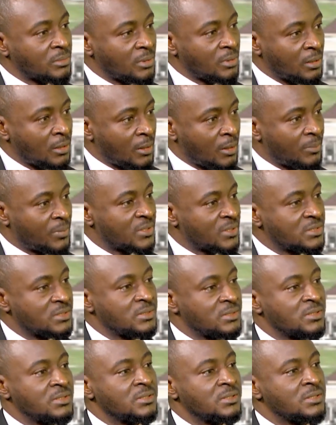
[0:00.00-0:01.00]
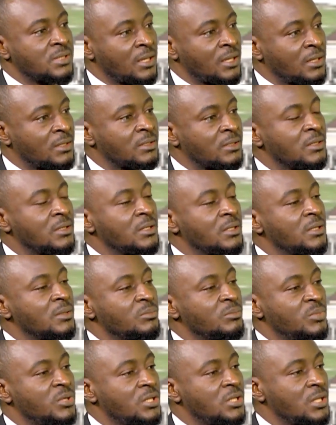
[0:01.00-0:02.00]
capacities like
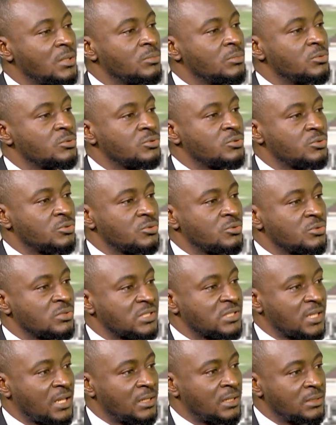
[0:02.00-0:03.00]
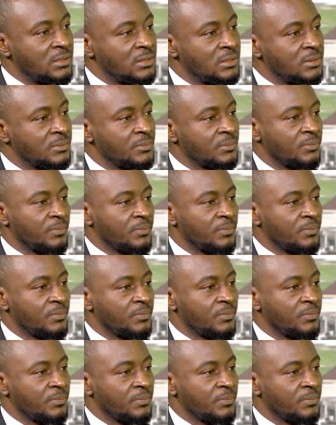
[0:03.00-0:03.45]
being able to stand